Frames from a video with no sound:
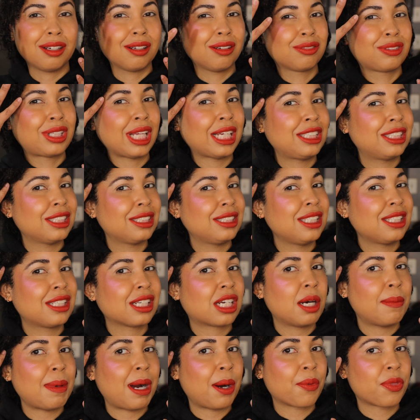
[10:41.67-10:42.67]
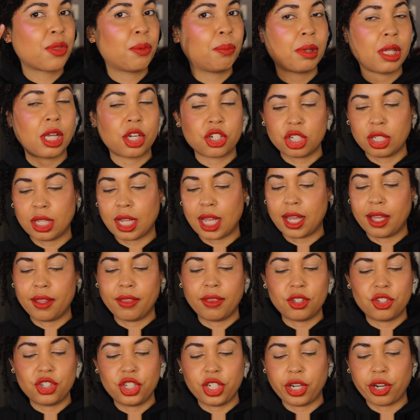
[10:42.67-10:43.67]
They just need to come out with a blush line
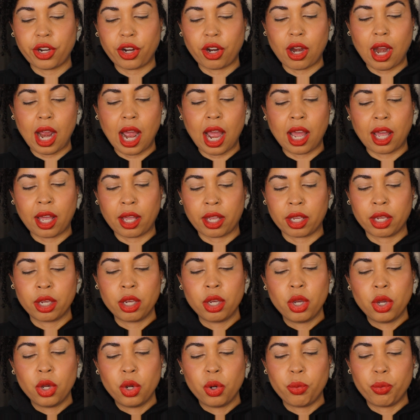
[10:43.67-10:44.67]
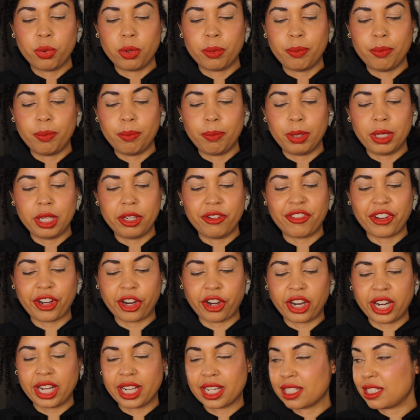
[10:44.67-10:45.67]
this year. I would be
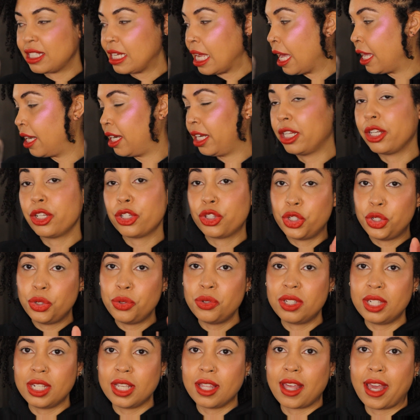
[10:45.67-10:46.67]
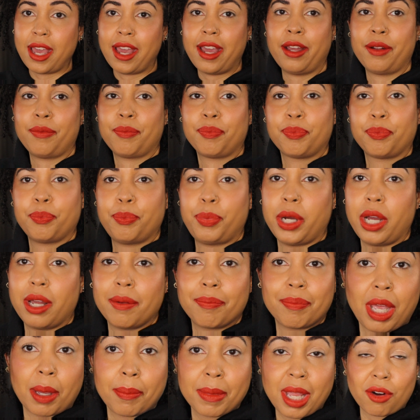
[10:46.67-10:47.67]
very excited to see that,
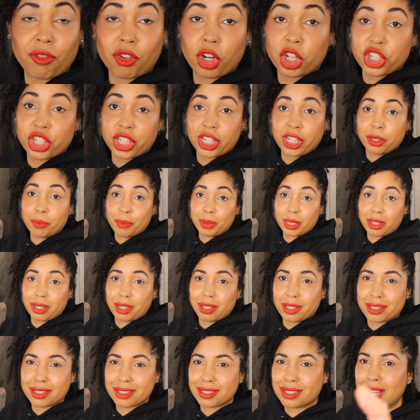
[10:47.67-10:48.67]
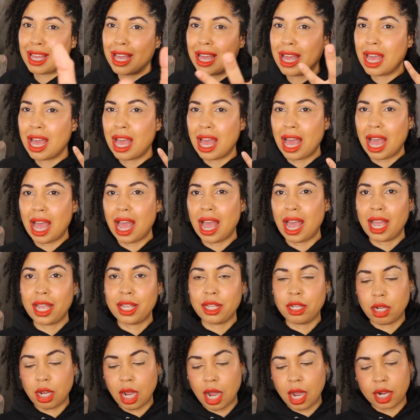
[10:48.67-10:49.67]
but I'm not rushing it because
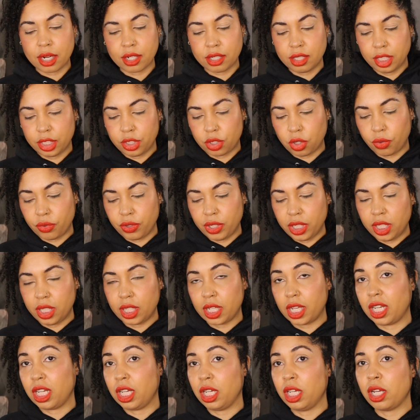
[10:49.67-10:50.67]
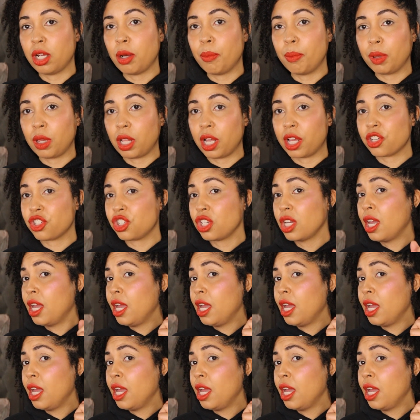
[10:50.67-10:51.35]
I honestly don't need any blush.